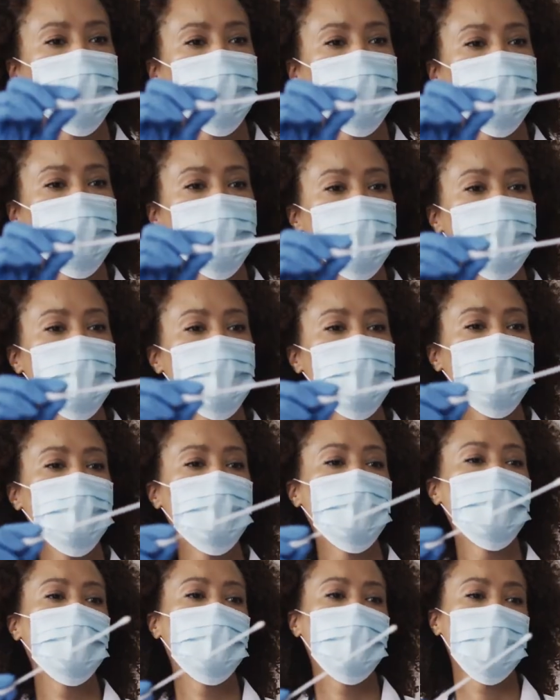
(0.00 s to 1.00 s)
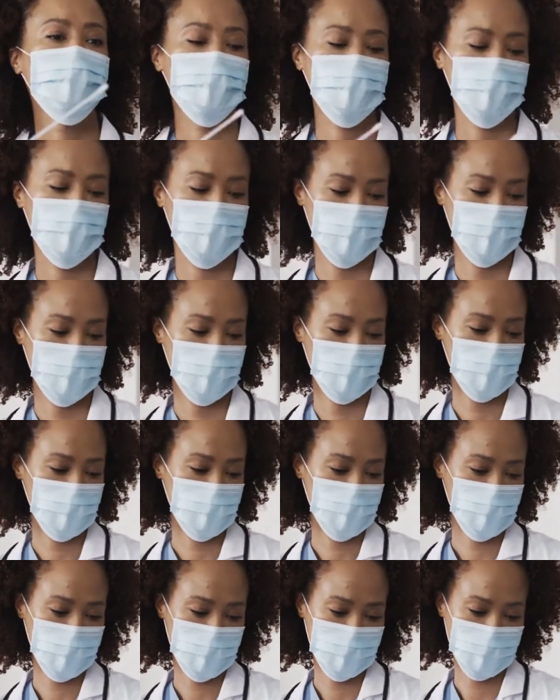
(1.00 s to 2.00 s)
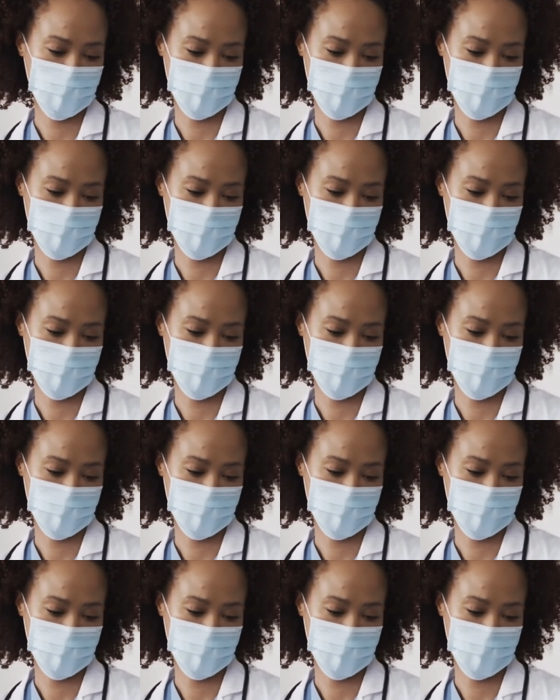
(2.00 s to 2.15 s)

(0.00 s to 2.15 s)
because you can identify who's